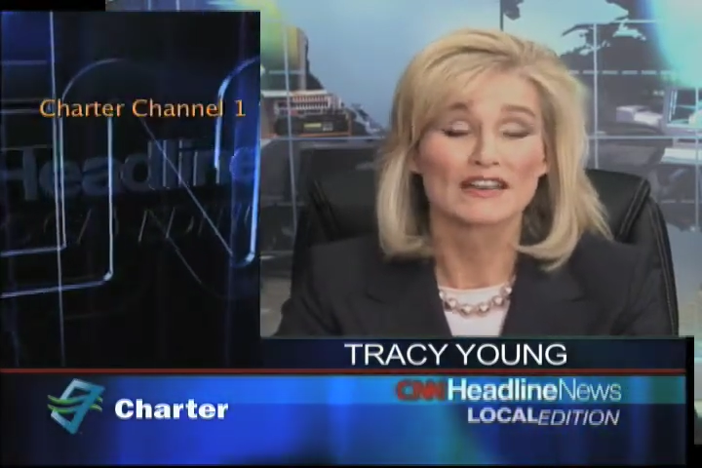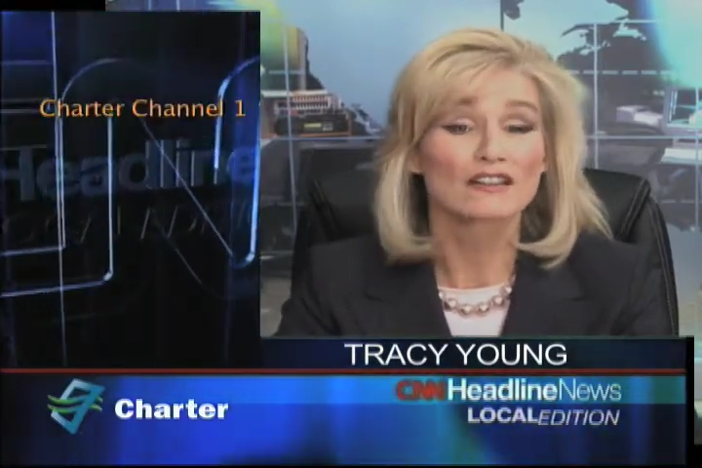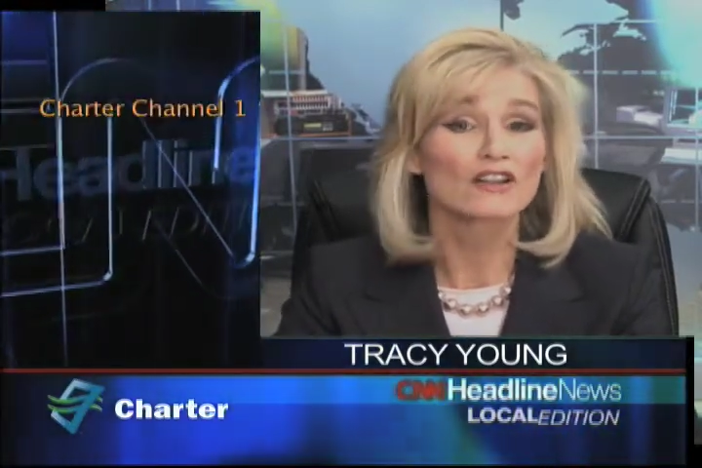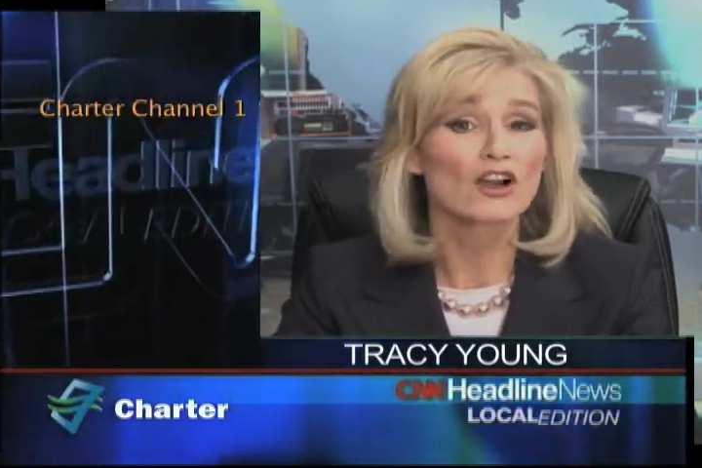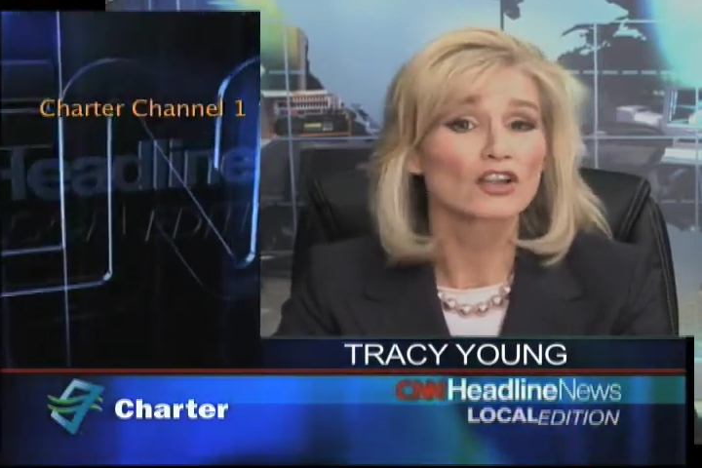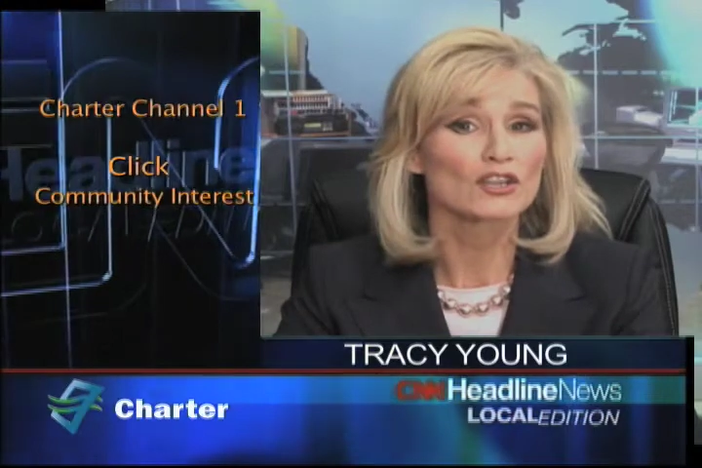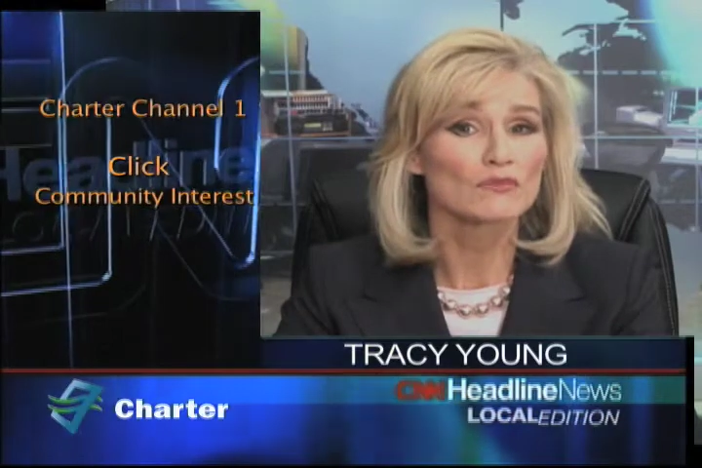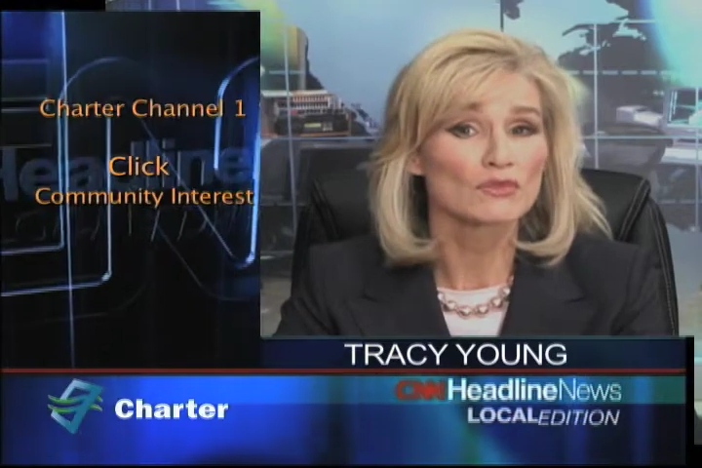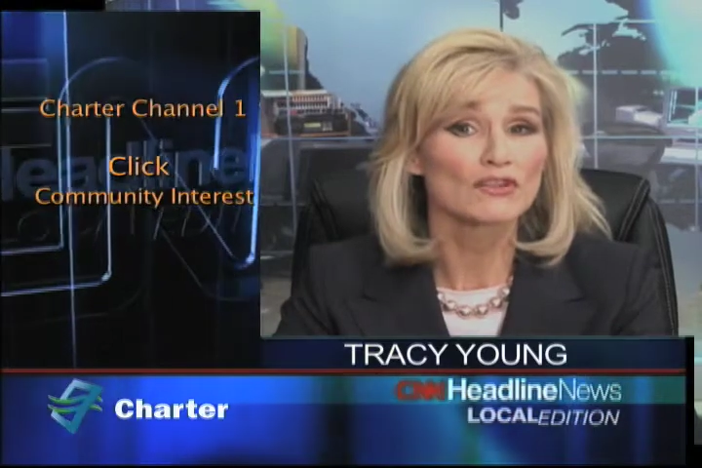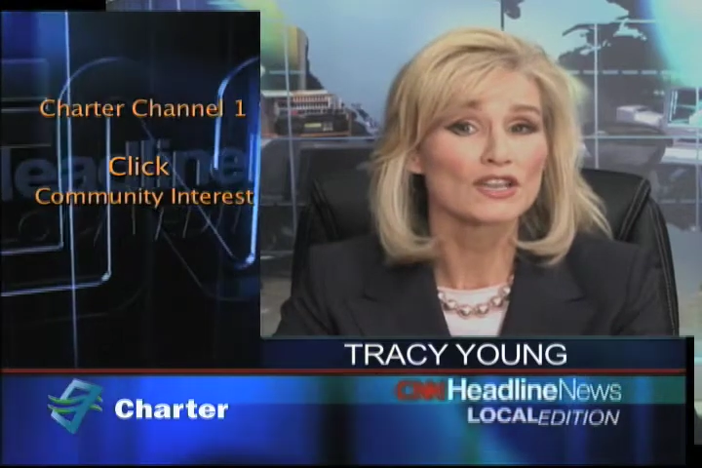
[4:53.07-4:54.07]
click on
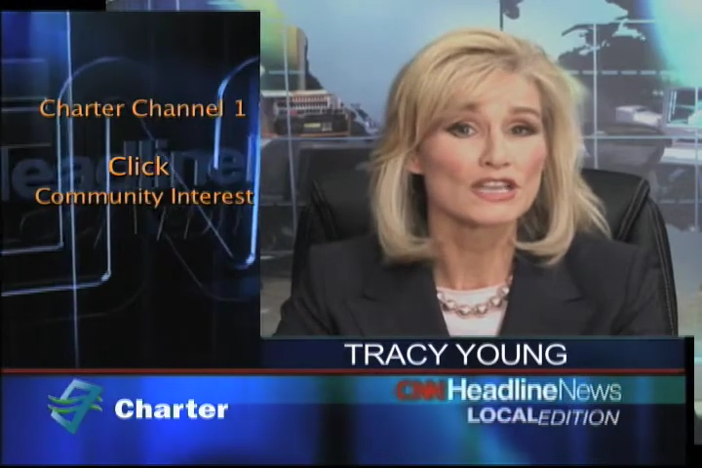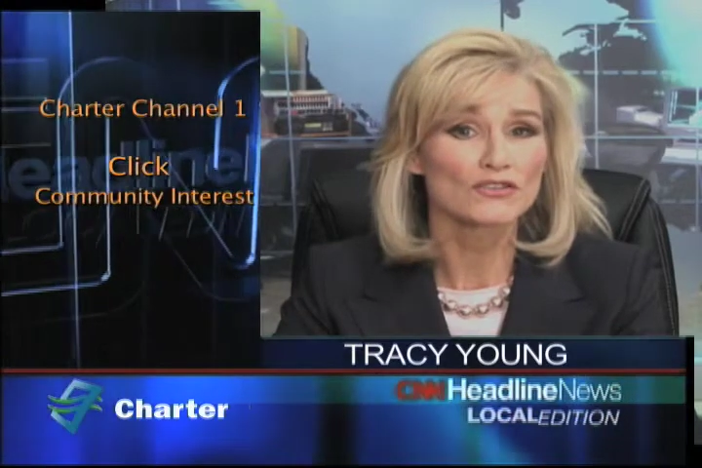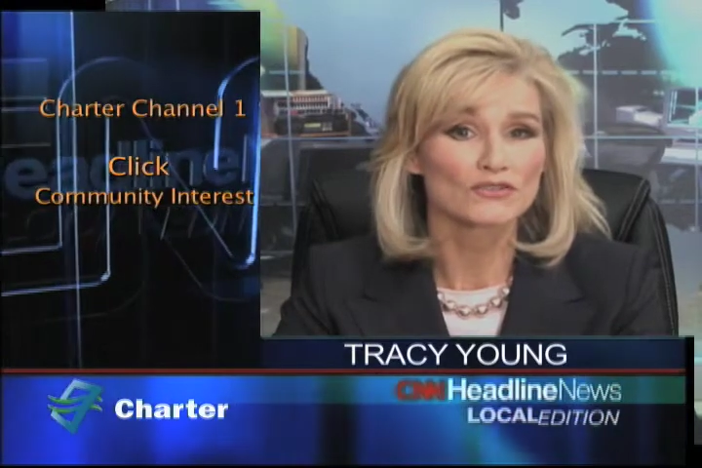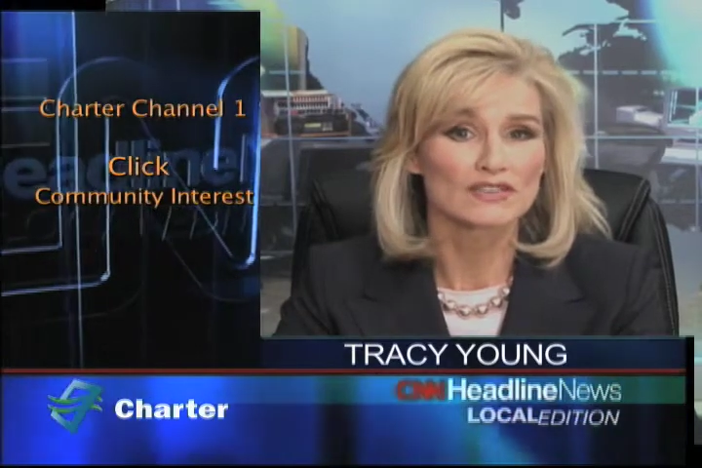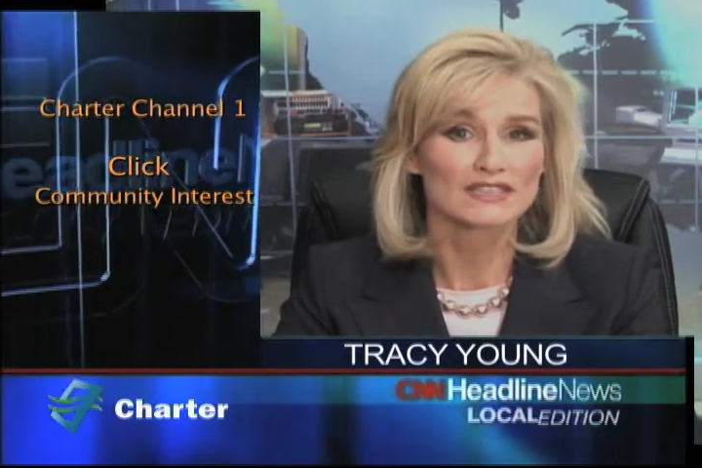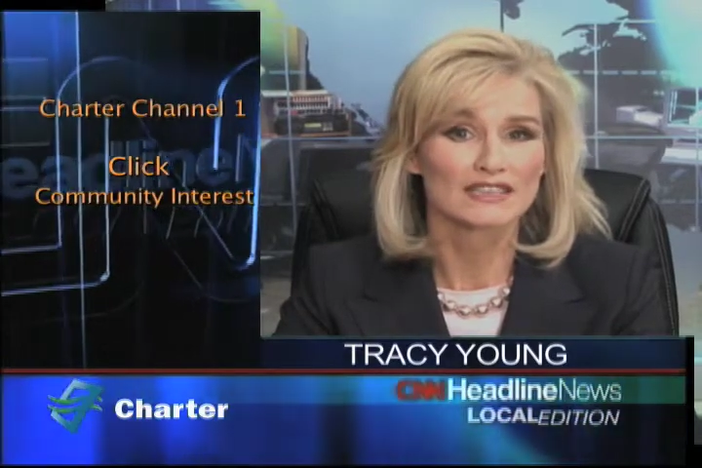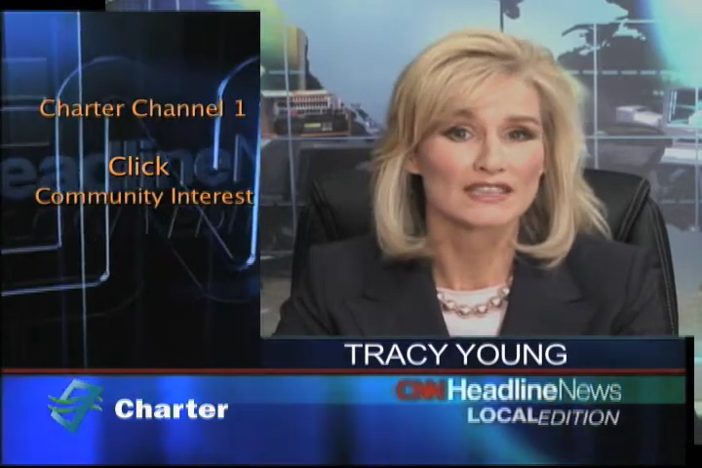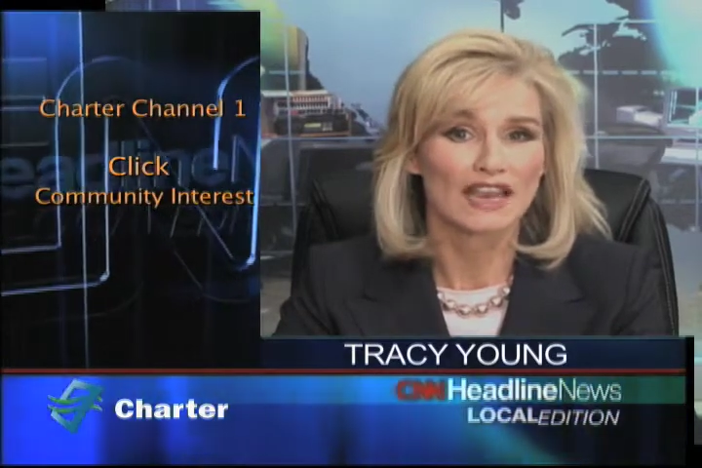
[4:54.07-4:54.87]
Community Interest,